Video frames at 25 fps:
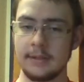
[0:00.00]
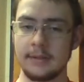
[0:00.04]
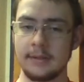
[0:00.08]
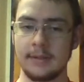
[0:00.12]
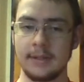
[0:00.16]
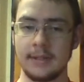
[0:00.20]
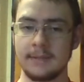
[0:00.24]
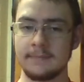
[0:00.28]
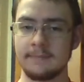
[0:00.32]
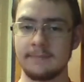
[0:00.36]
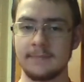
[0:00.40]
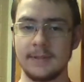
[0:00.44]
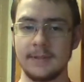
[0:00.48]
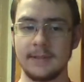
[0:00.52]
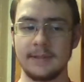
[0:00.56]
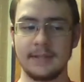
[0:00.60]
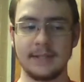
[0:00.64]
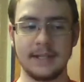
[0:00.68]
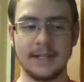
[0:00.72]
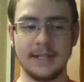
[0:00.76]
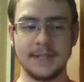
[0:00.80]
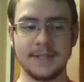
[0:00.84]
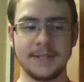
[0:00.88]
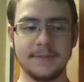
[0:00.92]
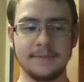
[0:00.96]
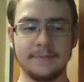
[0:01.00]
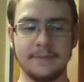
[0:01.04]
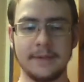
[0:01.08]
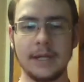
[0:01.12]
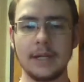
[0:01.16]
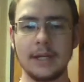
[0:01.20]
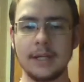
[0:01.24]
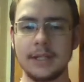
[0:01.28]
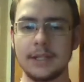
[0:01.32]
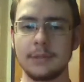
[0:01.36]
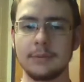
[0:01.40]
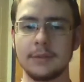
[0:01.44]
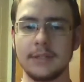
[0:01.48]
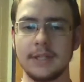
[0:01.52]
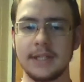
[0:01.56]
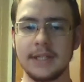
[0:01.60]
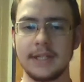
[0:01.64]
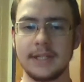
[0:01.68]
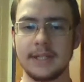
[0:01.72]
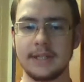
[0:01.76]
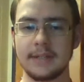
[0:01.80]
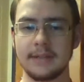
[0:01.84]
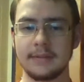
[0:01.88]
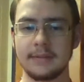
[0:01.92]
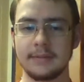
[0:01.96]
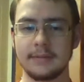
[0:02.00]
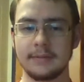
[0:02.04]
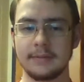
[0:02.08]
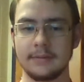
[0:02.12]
it. It's a very unique